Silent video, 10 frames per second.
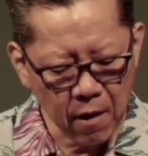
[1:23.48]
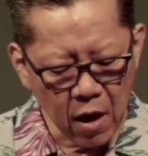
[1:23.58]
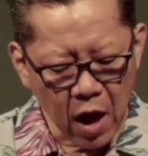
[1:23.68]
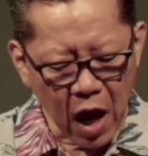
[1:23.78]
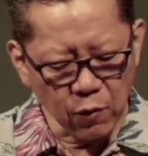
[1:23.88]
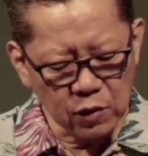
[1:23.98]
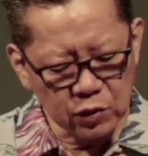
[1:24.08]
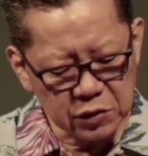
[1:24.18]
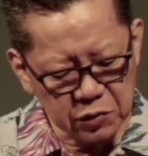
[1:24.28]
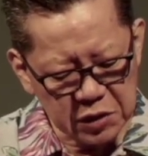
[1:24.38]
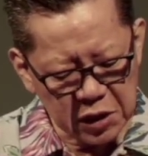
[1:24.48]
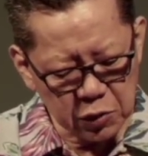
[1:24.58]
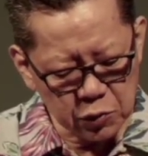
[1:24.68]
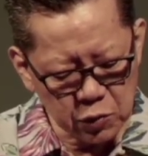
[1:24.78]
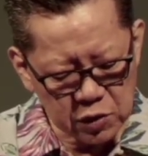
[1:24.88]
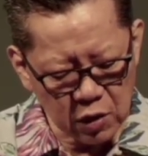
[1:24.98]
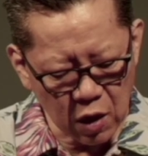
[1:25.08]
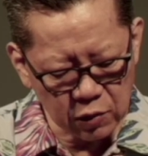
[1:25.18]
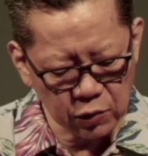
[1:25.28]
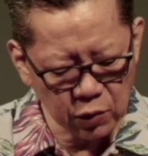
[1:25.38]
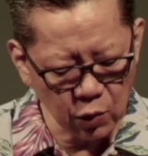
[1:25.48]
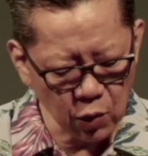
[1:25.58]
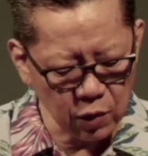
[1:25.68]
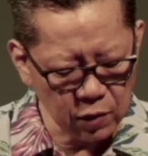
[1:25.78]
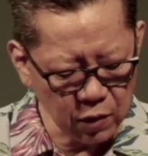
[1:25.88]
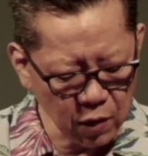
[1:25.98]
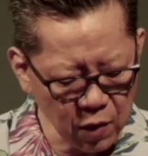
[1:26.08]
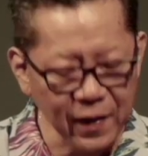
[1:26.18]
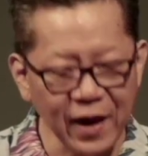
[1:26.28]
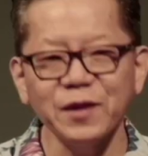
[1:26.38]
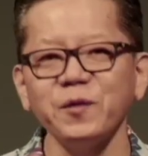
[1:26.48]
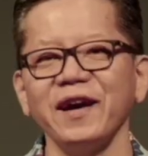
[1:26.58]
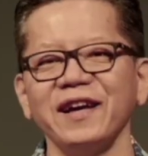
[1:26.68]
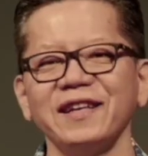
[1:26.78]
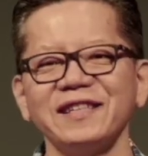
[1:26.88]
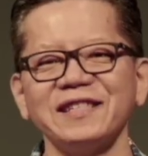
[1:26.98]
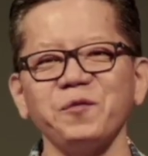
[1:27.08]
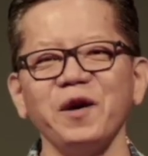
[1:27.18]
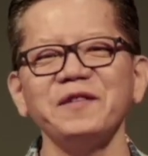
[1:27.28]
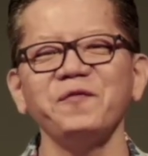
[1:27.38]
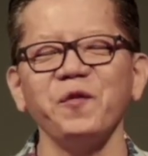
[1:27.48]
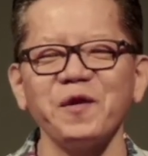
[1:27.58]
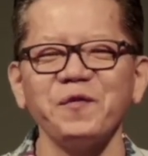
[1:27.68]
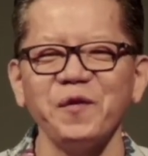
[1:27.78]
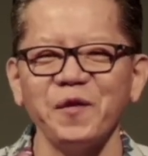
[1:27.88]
I will sing a new song to the Lord. Oh, by the way, this is 144.